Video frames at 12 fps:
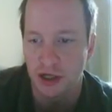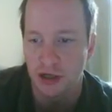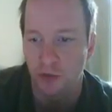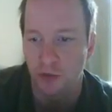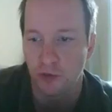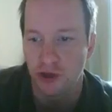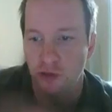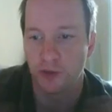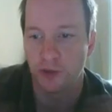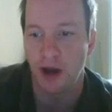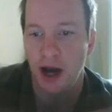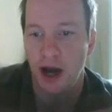what you would
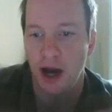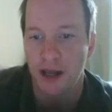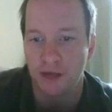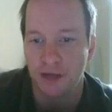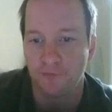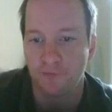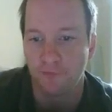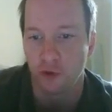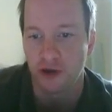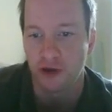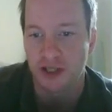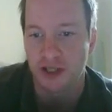buy for
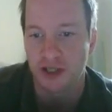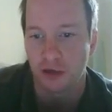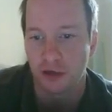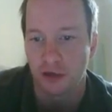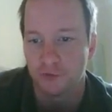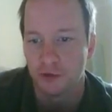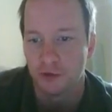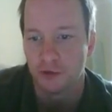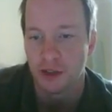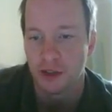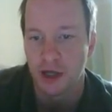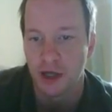yourself,
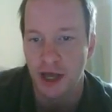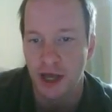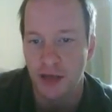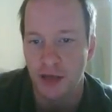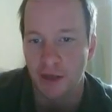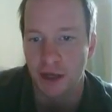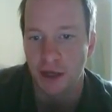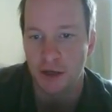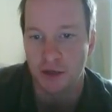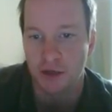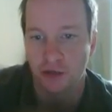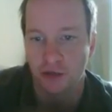and then
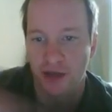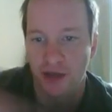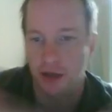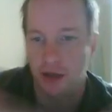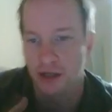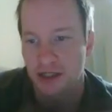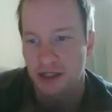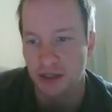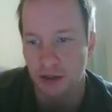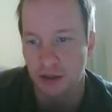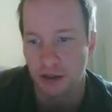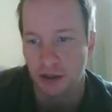make a list
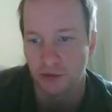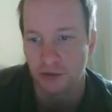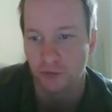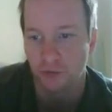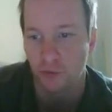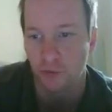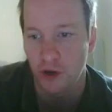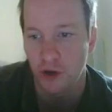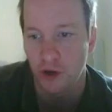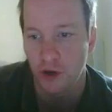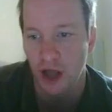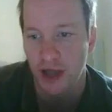of what you
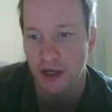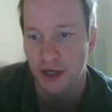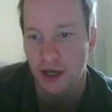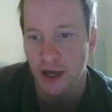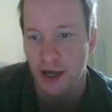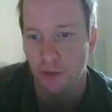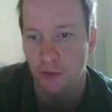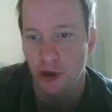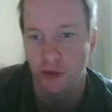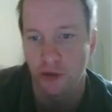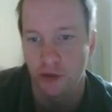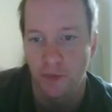like and what
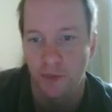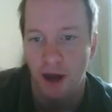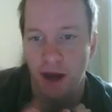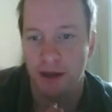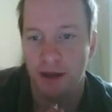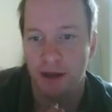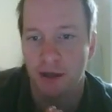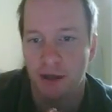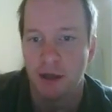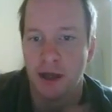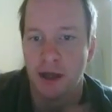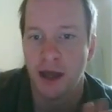you would buy,
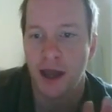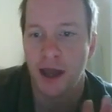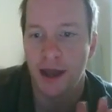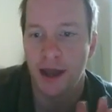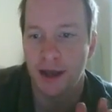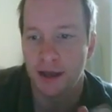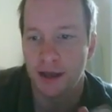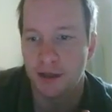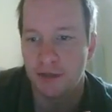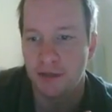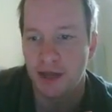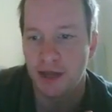and
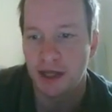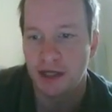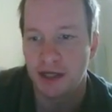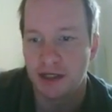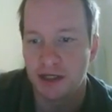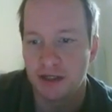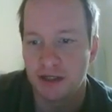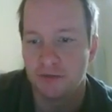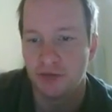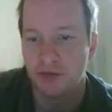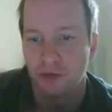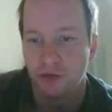then make it
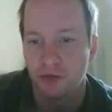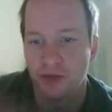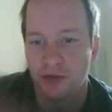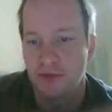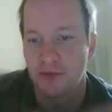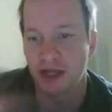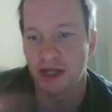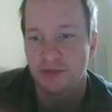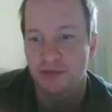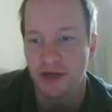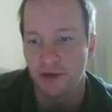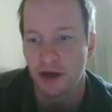make as
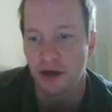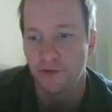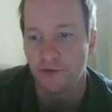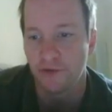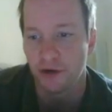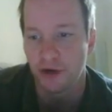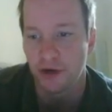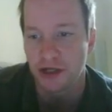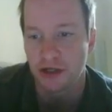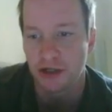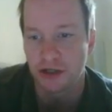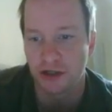many
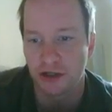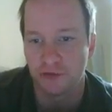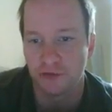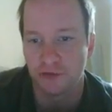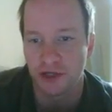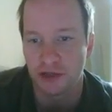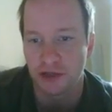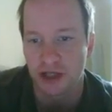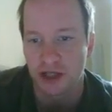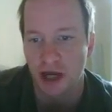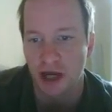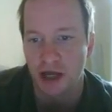variations of t-shirt
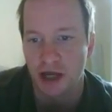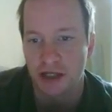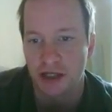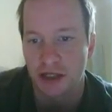designs